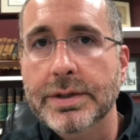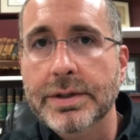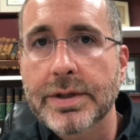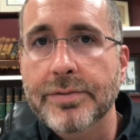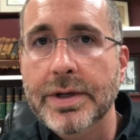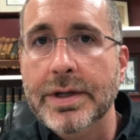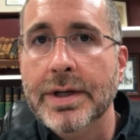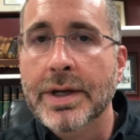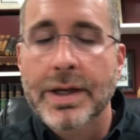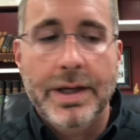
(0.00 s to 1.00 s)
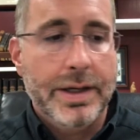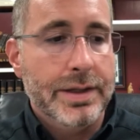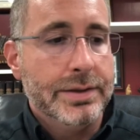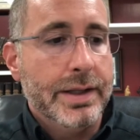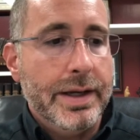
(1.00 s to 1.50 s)
giving uh,
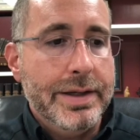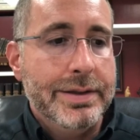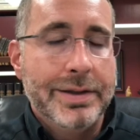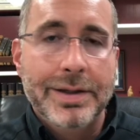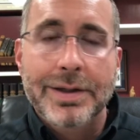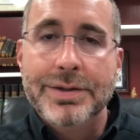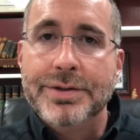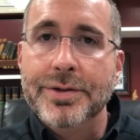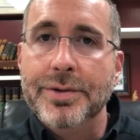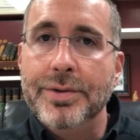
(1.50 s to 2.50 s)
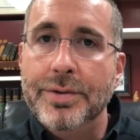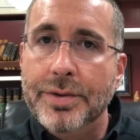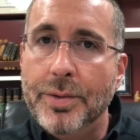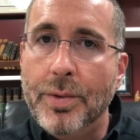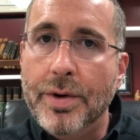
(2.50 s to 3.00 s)
light to
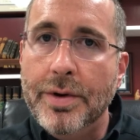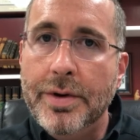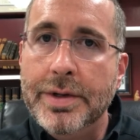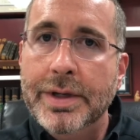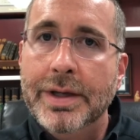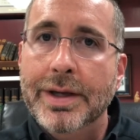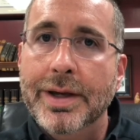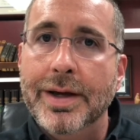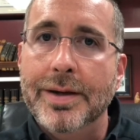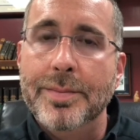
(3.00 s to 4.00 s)
the Word uh,